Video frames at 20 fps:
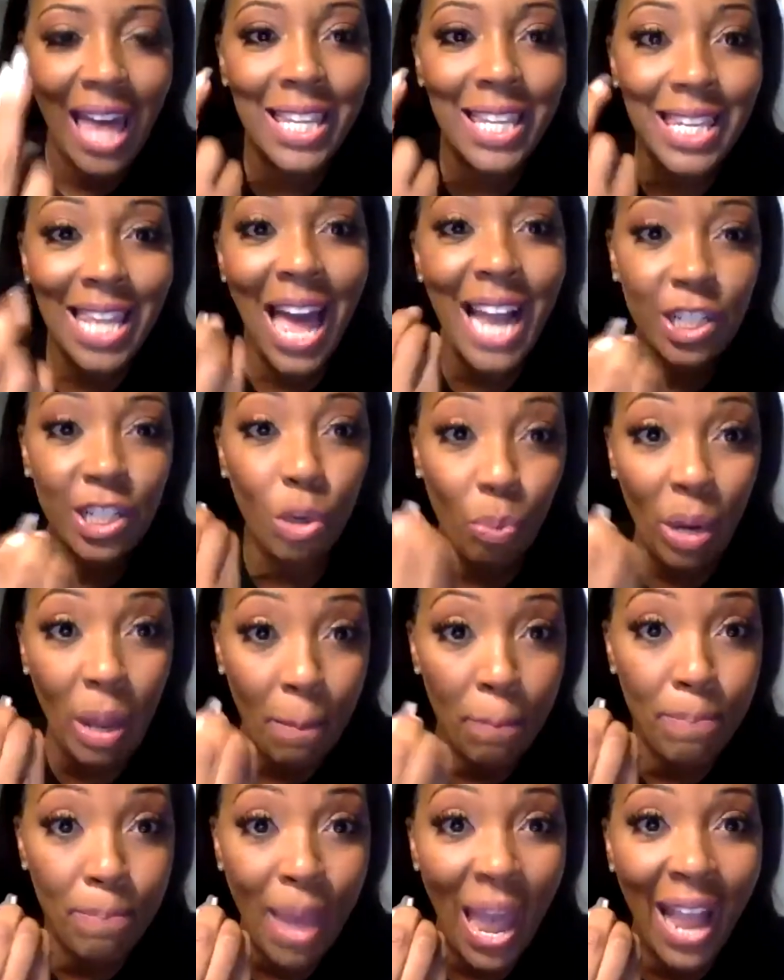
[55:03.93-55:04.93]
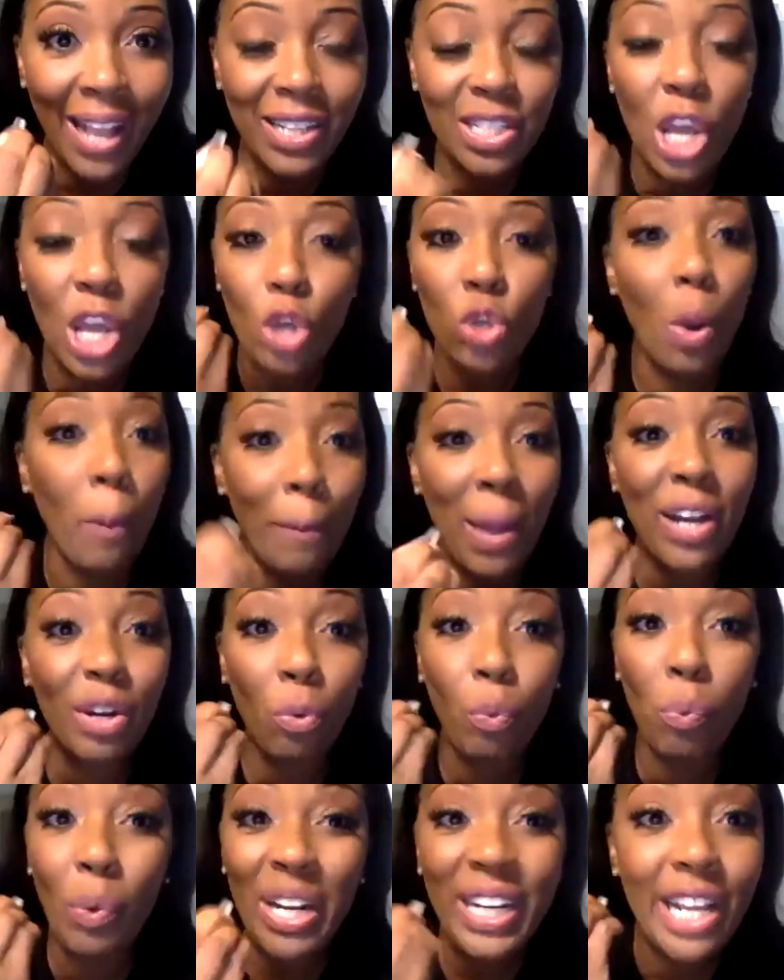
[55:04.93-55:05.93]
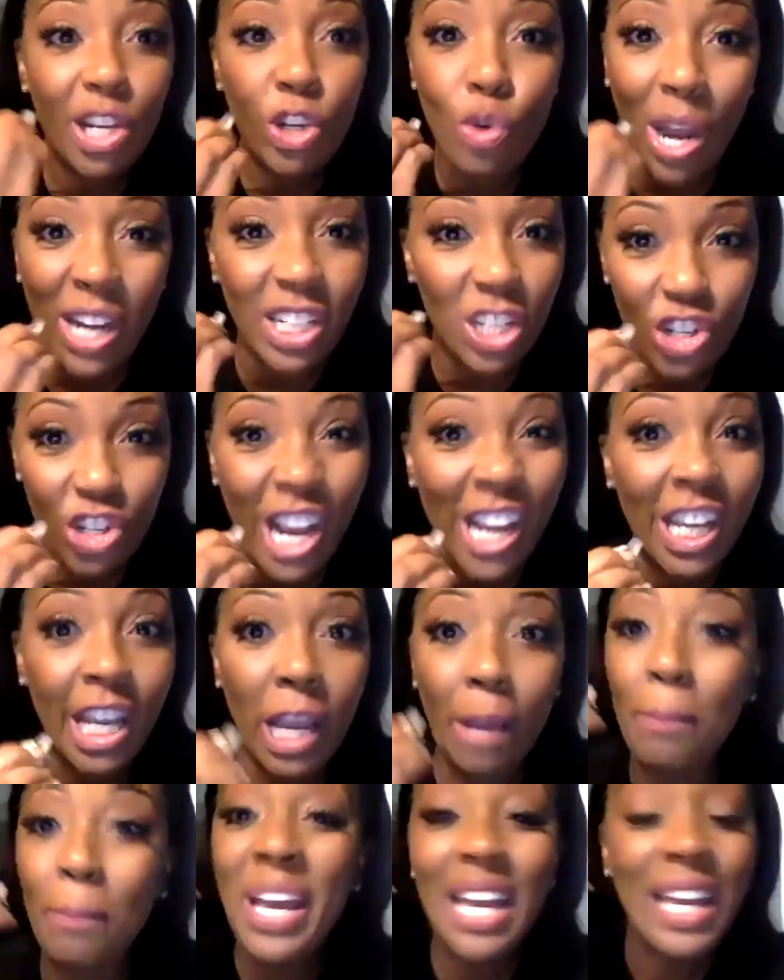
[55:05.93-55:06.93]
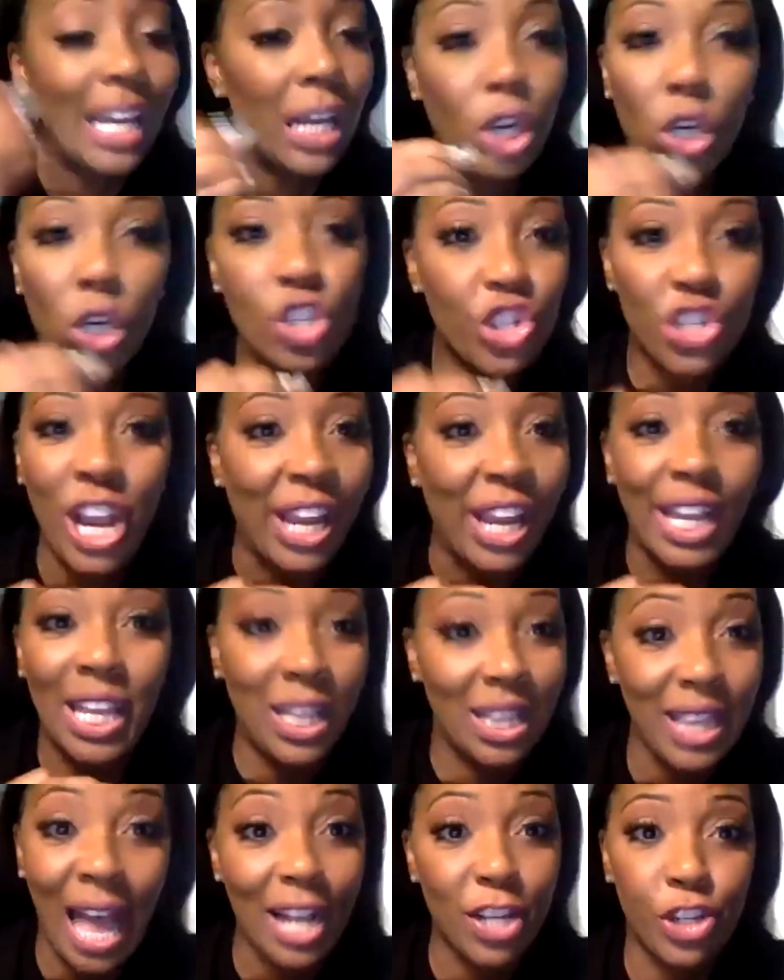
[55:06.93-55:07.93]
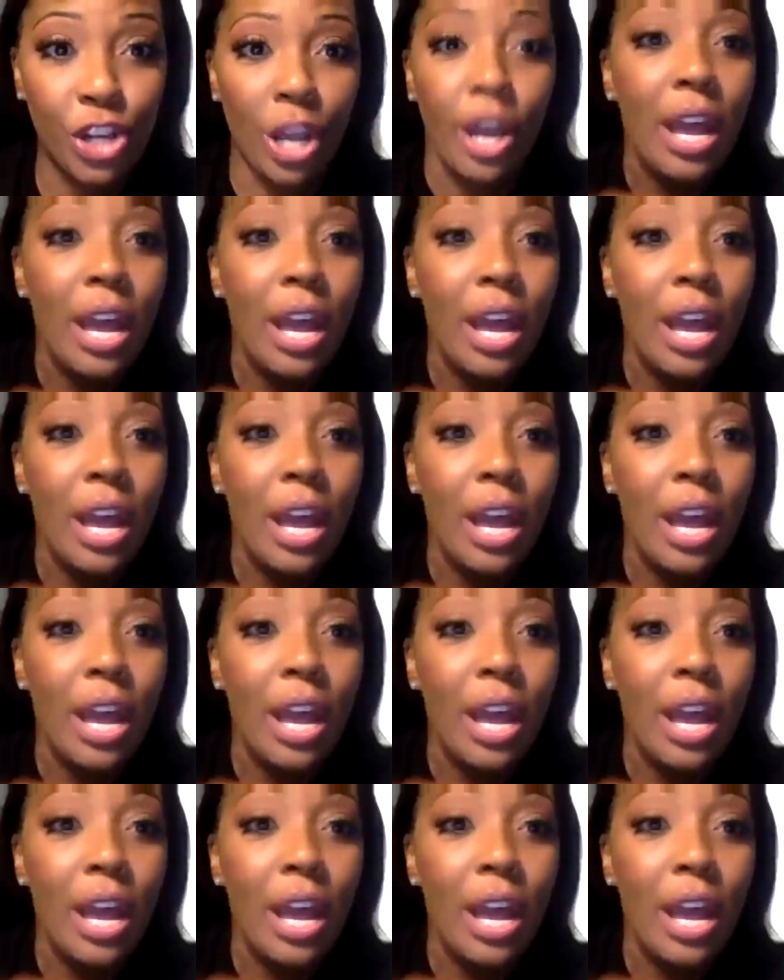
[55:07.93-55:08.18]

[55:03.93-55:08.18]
Elijah remained. No matter when he tried to shake him, he couldn't shake Elisha